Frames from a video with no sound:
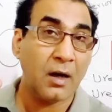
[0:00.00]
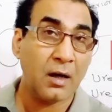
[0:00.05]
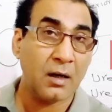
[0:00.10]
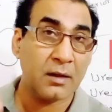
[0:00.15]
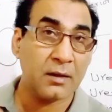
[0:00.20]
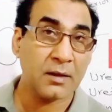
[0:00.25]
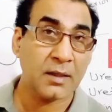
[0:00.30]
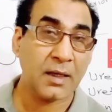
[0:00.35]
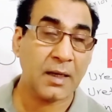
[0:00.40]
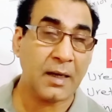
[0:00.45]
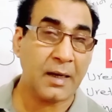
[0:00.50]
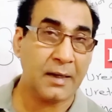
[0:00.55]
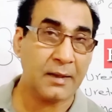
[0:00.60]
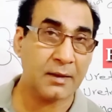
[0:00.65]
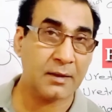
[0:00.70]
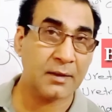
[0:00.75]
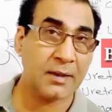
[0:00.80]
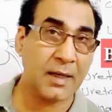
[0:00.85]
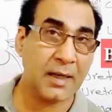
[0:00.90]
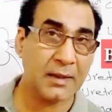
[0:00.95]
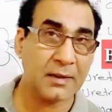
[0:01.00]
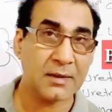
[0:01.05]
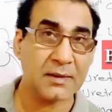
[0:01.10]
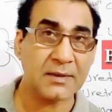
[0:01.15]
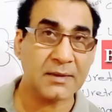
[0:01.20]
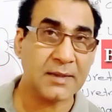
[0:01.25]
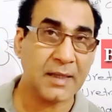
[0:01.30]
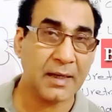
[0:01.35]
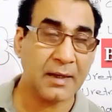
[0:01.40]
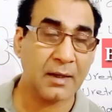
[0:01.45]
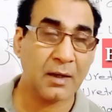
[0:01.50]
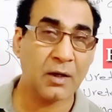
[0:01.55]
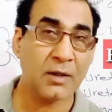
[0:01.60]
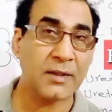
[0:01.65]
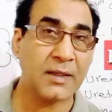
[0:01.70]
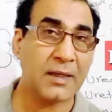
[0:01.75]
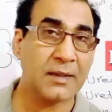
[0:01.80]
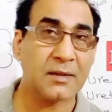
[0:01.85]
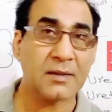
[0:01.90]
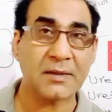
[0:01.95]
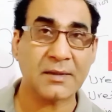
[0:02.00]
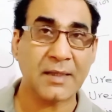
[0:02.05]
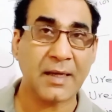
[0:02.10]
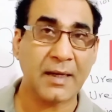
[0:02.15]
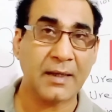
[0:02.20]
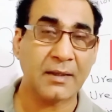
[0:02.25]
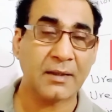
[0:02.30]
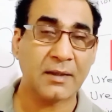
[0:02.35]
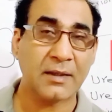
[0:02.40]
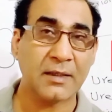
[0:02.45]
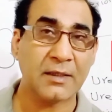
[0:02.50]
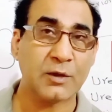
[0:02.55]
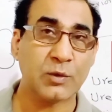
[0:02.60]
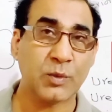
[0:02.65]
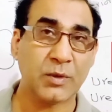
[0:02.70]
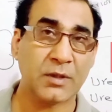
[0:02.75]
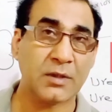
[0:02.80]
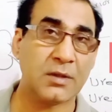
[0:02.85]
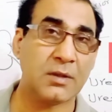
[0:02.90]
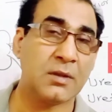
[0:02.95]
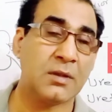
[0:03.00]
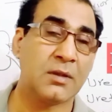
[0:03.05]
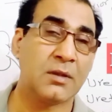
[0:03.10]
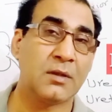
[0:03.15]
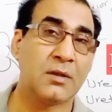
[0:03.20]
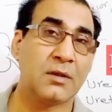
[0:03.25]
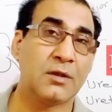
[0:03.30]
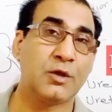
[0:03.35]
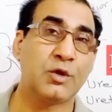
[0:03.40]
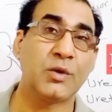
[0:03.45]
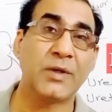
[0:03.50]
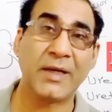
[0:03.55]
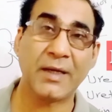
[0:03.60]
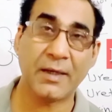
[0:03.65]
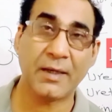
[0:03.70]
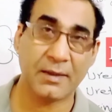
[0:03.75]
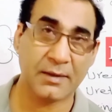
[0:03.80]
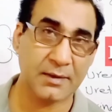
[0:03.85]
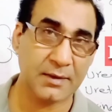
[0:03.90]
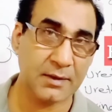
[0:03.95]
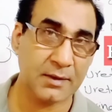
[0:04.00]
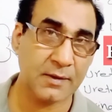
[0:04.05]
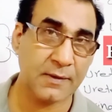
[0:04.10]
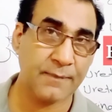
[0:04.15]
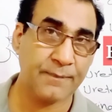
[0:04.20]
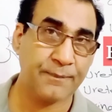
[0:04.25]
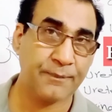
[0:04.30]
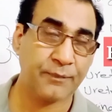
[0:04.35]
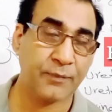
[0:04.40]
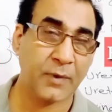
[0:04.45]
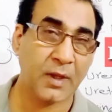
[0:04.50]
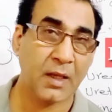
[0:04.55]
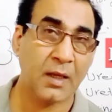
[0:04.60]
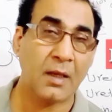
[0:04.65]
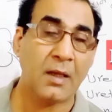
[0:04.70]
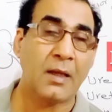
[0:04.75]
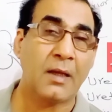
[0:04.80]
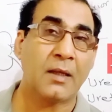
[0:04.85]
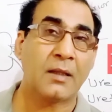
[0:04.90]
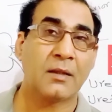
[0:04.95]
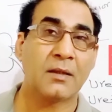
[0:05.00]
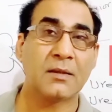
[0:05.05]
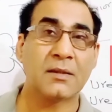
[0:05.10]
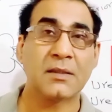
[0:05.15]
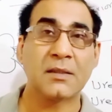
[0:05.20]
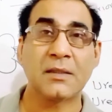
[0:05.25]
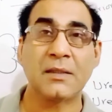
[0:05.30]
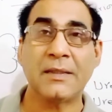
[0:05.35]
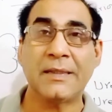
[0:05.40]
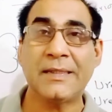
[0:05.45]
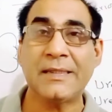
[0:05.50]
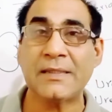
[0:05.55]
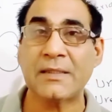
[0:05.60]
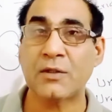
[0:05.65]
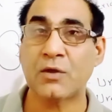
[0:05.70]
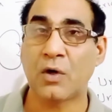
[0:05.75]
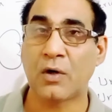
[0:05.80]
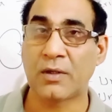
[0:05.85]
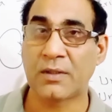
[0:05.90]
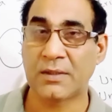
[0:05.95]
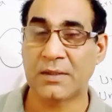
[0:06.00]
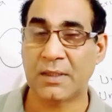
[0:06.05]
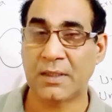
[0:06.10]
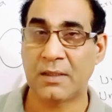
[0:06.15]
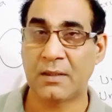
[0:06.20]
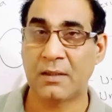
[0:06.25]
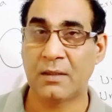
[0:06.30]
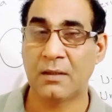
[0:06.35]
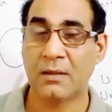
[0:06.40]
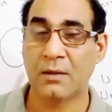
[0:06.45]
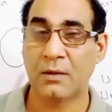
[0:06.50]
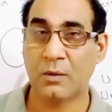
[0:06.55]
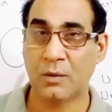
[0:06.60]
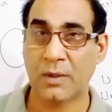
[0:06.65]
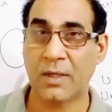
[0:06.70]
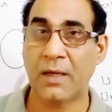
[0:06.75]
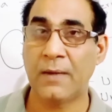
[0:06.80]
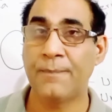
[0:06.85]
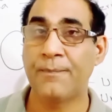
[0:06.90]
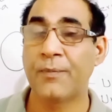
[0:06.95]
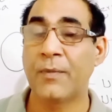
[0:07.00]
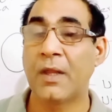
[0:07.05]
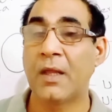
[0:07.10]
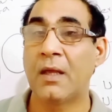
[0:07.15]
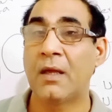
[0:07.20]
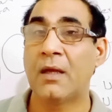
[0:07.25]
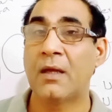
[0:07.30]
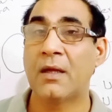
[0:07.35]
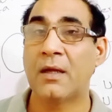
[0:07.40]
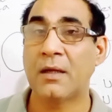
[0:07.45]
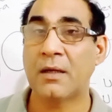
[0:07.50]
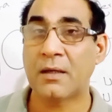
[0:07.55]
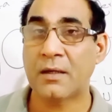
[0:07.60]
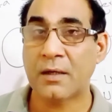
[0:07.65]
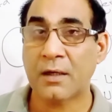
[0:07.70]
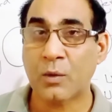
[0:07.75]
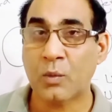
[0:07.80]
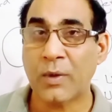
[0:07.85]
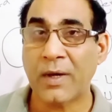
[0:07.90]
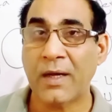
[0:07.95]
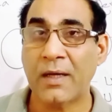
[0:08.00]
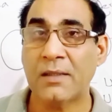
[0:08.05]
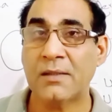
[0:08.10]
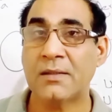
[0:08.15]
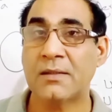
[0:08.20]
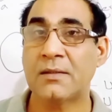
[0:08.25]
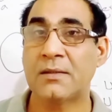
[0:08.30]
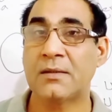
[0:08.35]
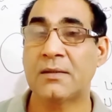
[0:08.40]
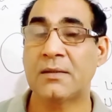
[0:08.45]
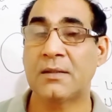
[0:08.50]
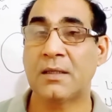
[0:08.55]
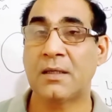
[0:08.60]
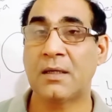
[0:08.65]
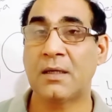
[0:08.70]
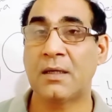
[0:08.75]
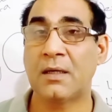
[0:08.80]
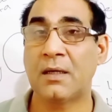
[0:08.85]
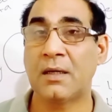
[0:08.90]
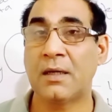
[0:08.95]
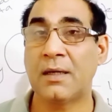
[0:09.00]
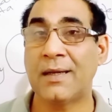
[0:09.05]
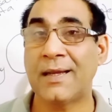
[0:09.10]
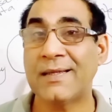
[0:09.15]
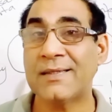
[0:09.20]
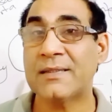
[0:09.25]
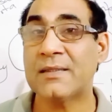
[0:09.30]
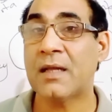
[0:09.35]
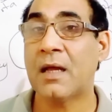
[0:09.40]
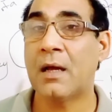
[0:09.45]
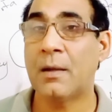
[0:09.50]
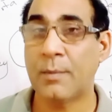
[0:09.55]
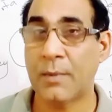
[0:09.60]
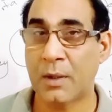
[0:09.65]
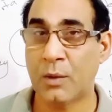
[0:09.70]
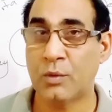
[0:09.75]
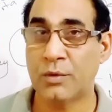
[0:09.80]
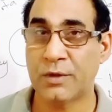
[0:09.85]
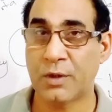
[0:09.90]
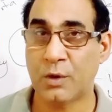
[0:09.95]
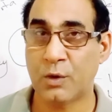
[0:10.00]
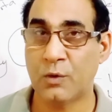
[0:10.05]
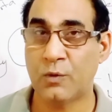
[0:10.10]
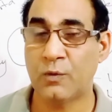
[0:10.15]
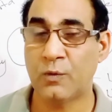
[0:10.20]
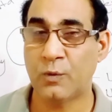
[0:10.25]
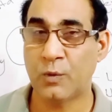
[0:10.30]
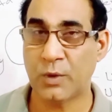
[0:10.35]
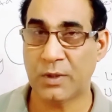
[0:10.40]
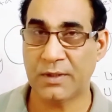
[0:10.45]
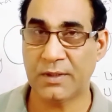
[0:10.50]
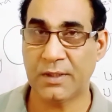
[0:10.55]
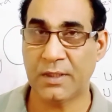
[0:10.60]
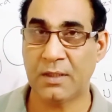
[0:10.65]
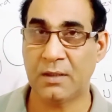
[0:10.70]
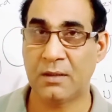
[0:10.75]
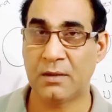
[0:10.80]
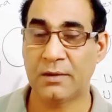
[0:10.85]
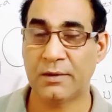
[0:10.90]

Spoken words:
The other side, on the other side, is what? Uric acid. This is least toxic. Okay, it requires less amount of water.